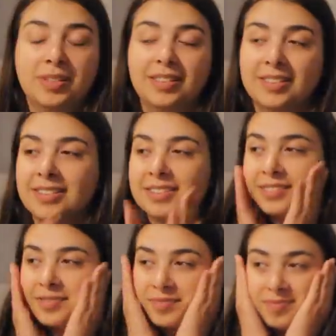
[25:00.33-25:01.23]

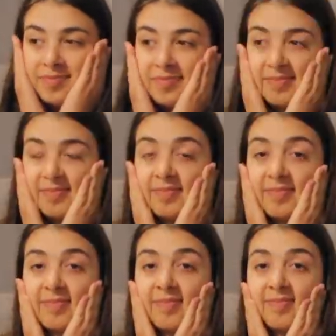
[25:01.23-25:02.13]

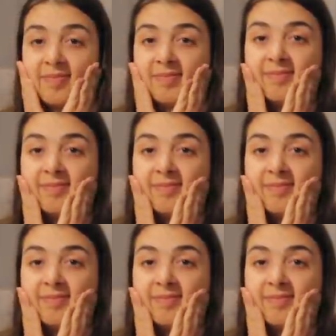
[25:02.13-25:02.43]
No words are spoken by the person on screen.